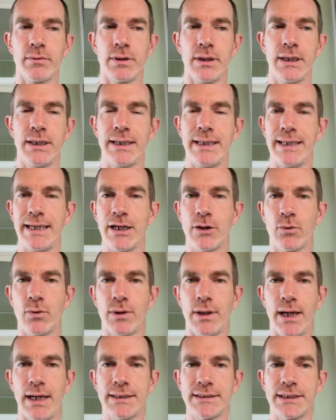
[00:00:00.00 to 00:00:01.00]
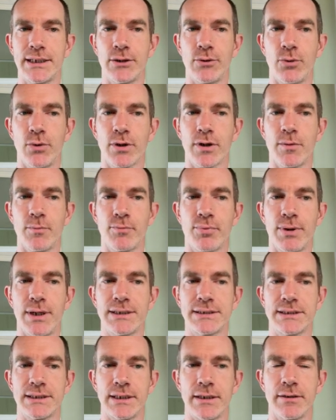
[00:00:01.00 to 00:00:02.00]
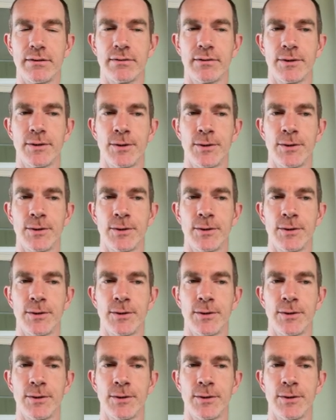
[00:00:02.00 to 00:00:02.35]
any equalizing or compressing.